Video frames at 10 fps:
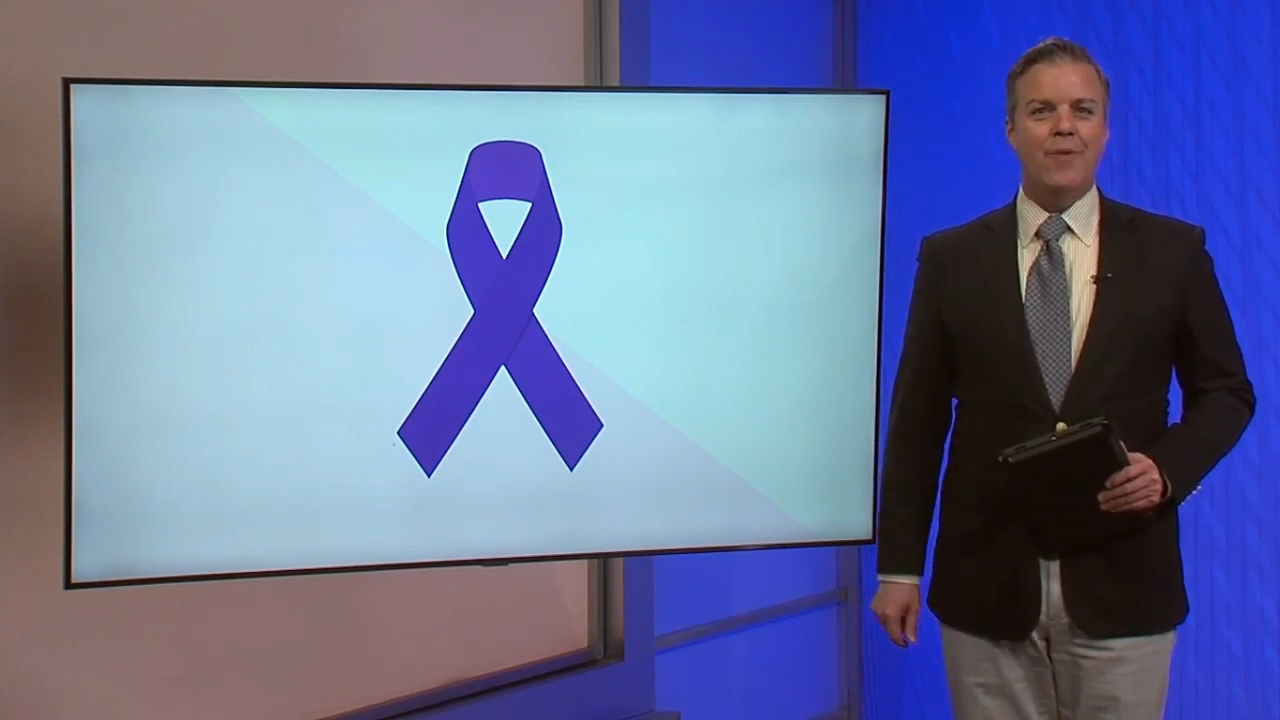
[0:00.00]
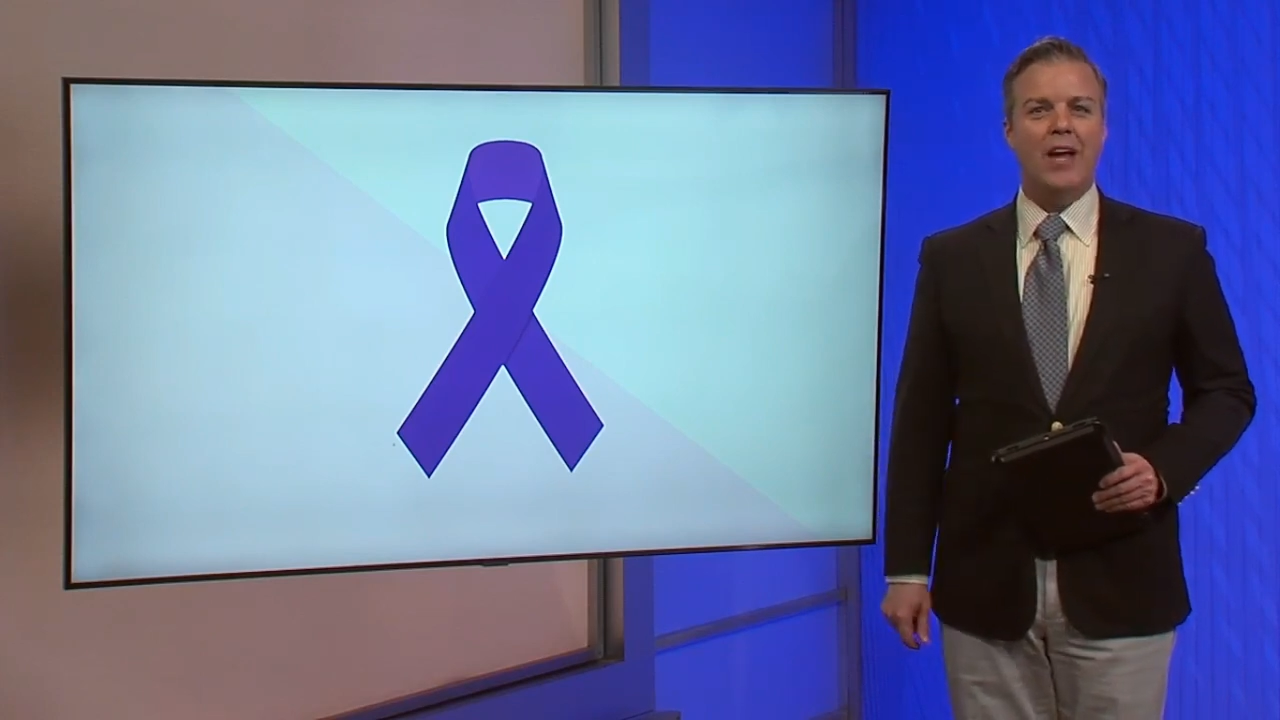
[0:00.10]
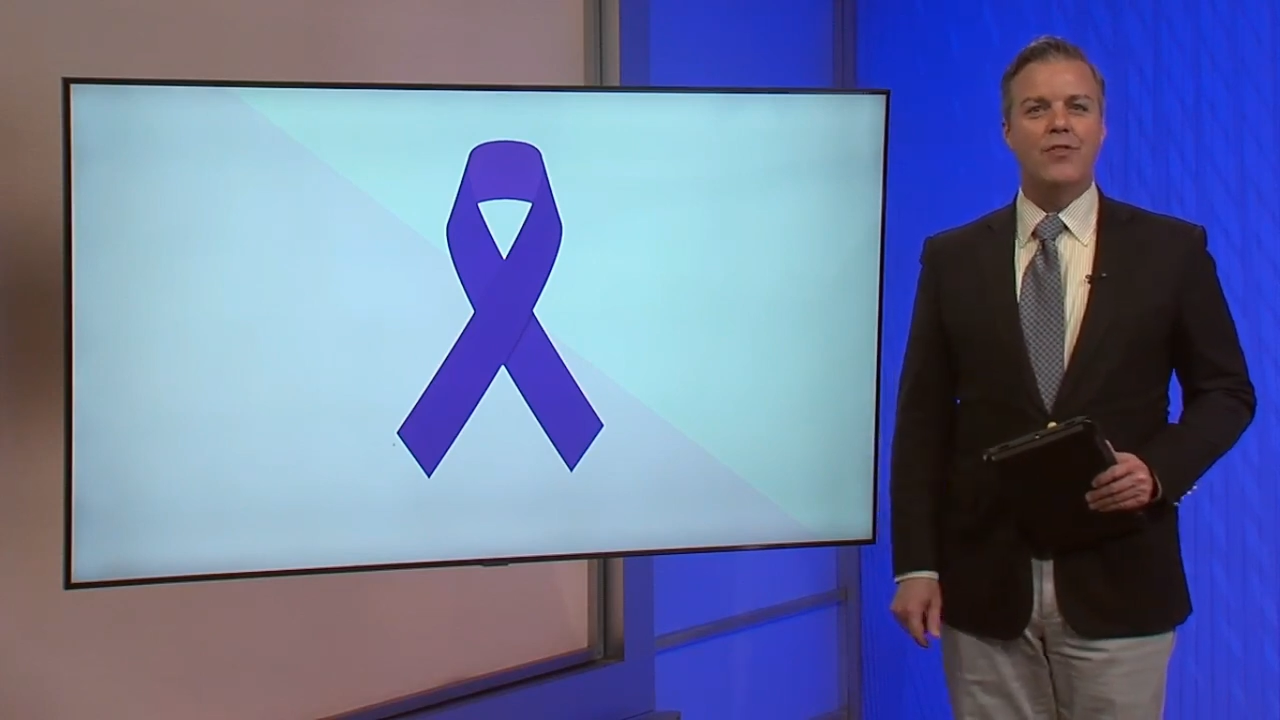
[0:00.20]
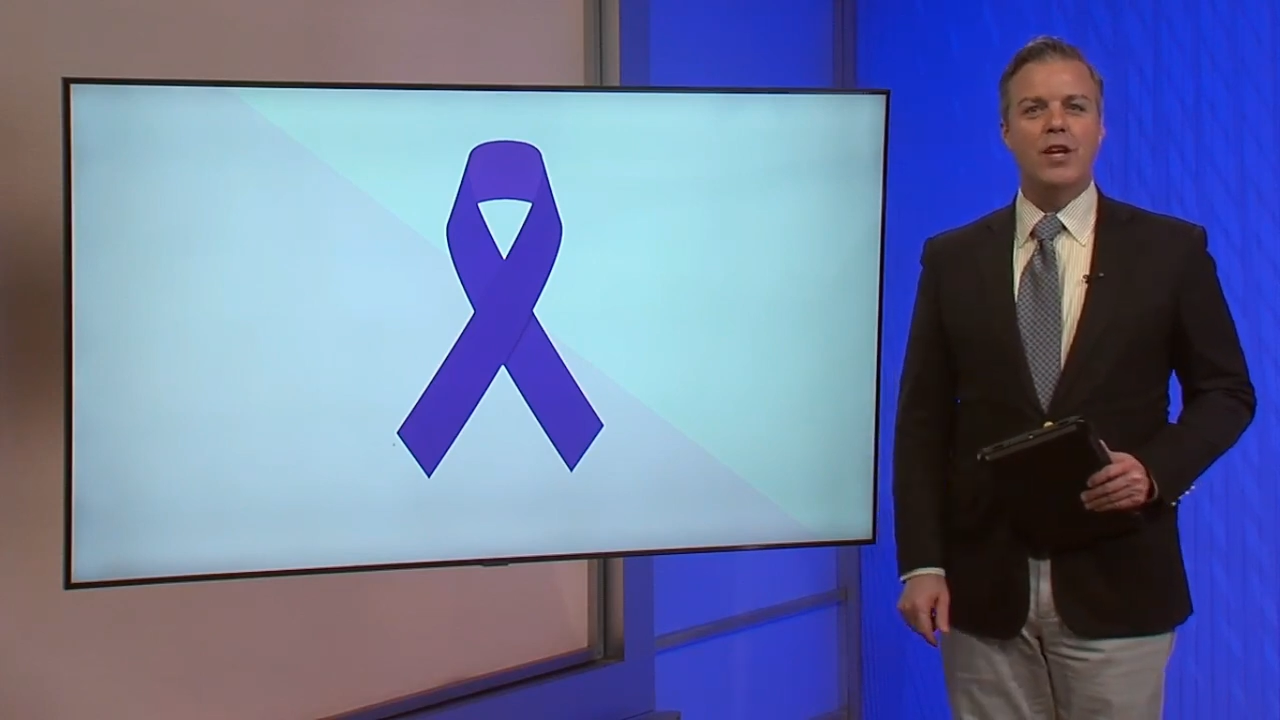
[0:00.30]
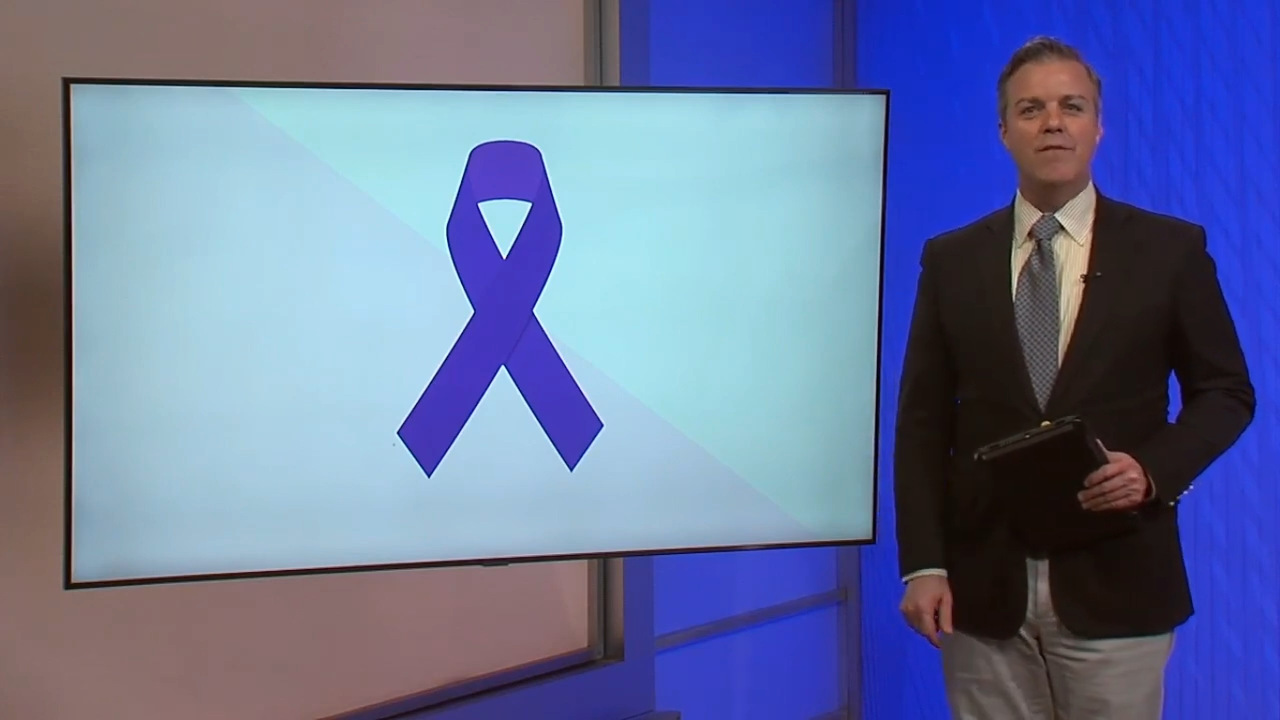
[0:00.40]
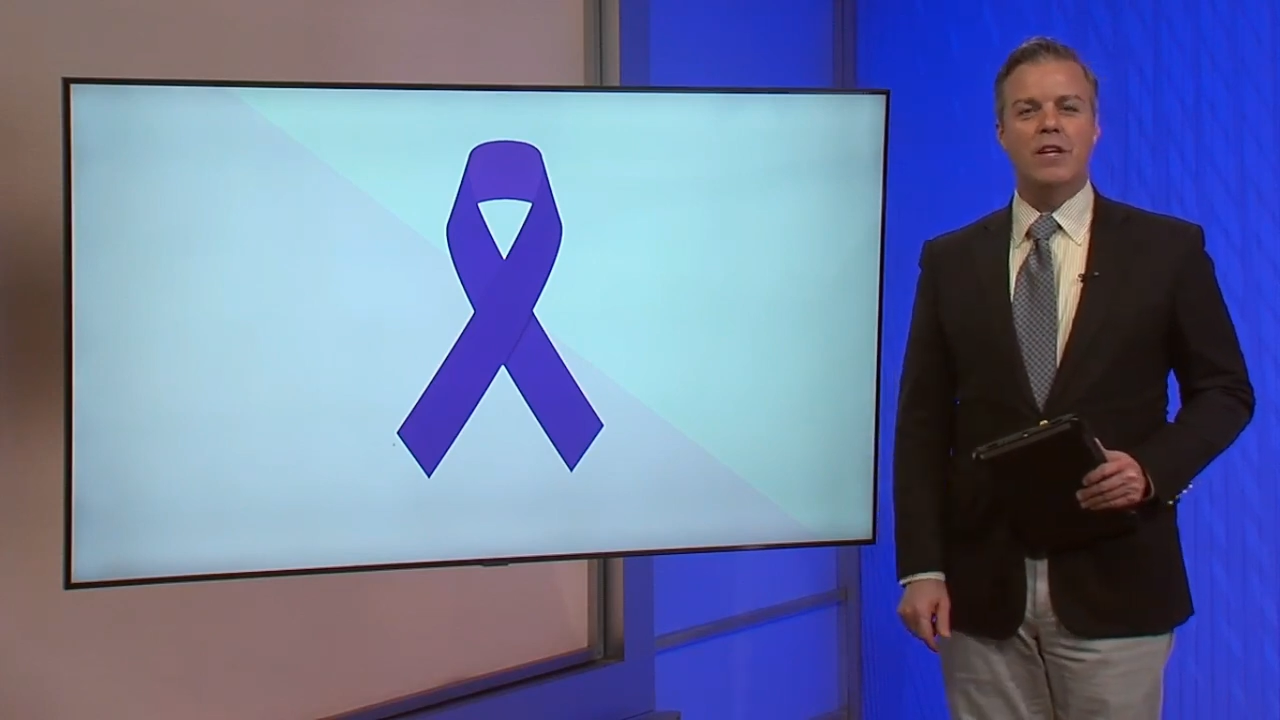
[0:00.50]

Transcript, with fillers: at the